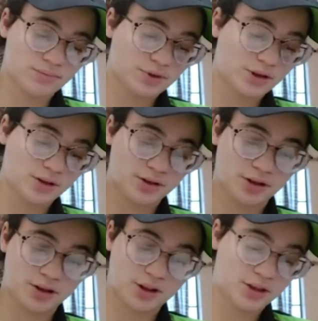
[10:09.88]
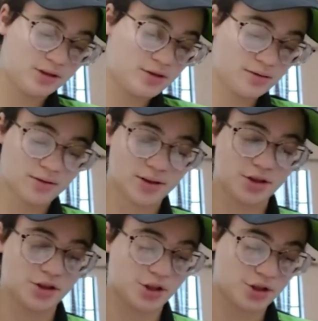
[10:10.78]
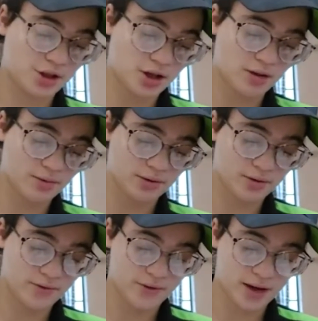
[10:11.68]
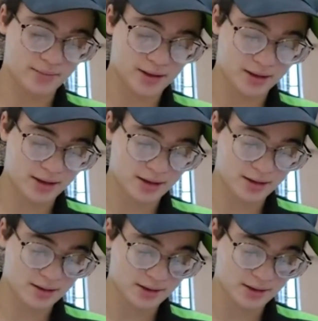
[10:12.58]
She's doing shit with her family.